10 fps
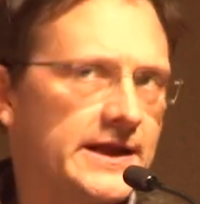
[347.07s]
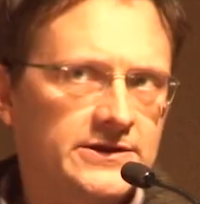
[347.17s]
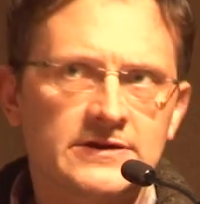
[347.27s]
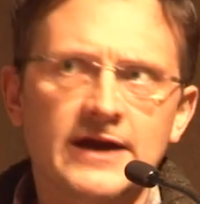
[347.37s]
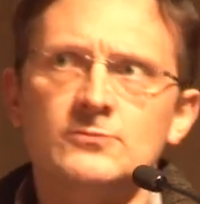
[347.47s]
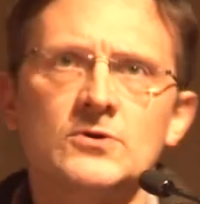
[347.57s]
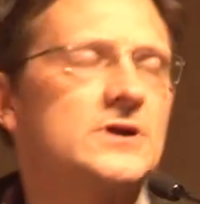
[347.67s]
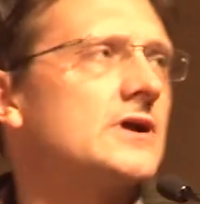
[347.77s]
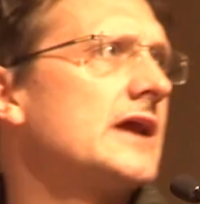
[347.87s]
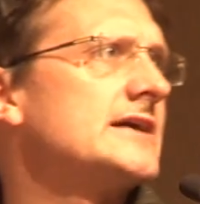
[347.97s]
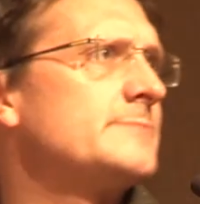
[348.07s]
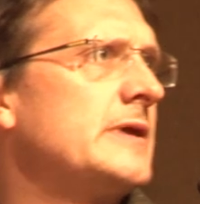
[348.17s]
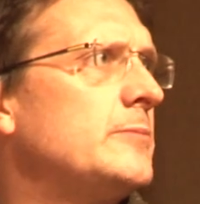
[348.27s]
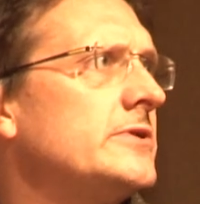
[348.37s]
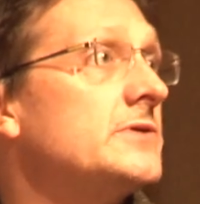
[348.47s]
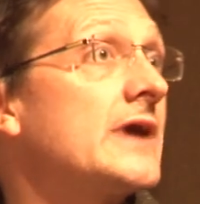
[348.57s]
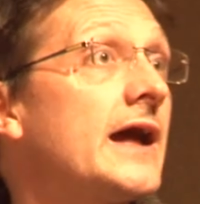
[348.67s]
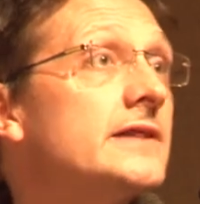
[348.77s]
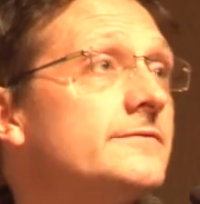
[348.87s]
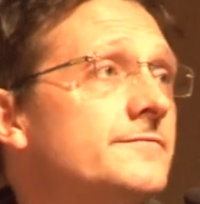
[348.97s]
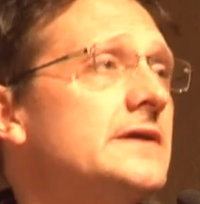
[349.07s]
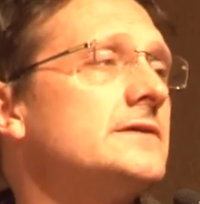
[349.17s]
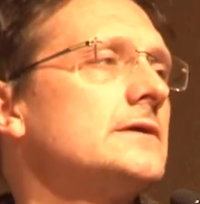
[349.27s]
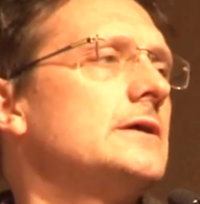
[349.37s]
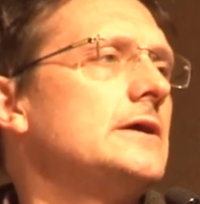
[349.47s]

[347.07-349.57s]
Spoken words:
unite working class people, you can defeat